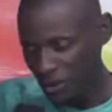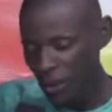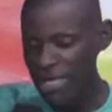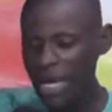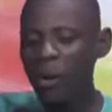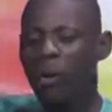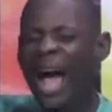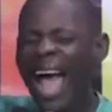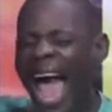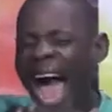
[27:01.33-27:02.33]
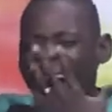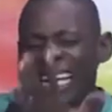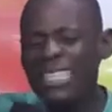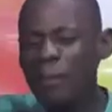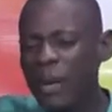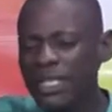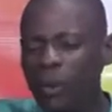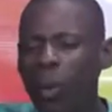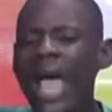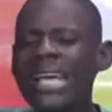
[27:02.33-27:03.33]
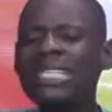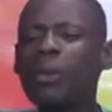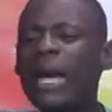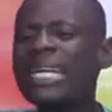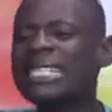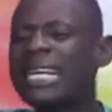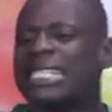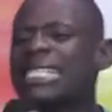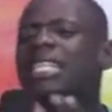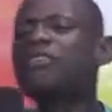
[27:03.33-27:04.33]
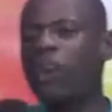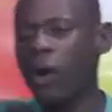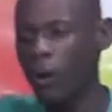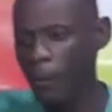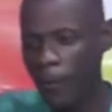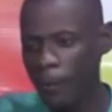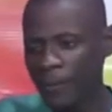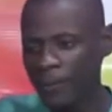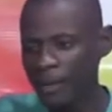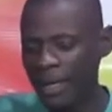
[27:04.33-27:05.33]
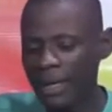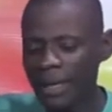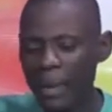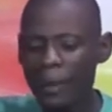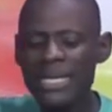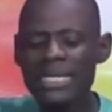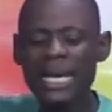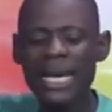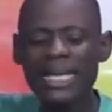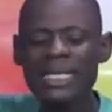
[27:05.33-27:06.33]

he said, I asked the person, what is this seed for? The person said, it's